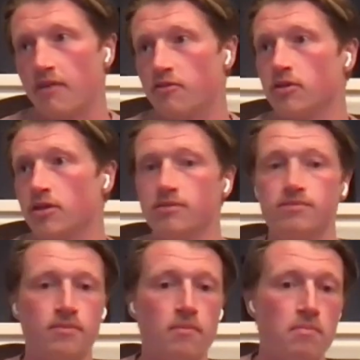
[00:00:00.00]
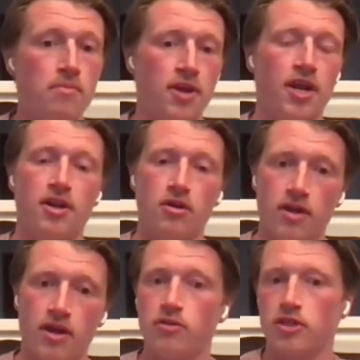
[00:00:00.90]
everyone that I know
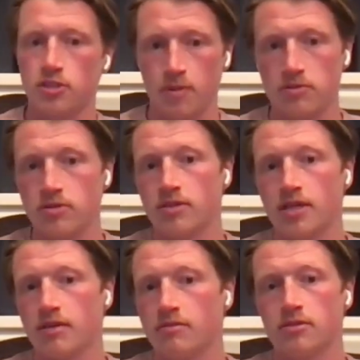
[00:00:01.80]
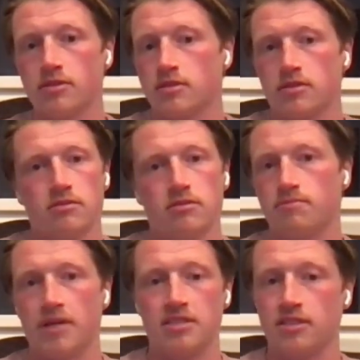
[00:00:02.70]
there, when I spoke to there, was
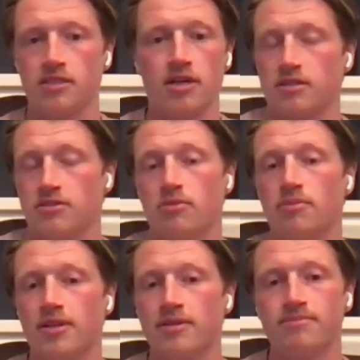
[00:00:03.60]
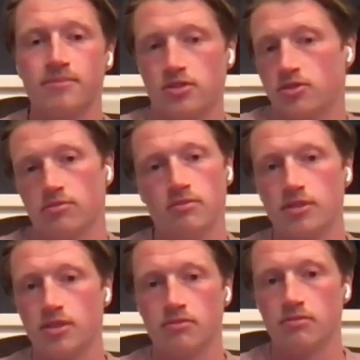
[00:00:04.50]
basically like, don't bother. It's too,
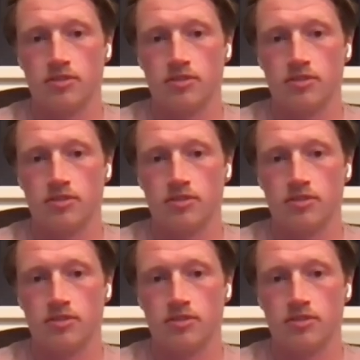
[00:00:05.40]
right. you know,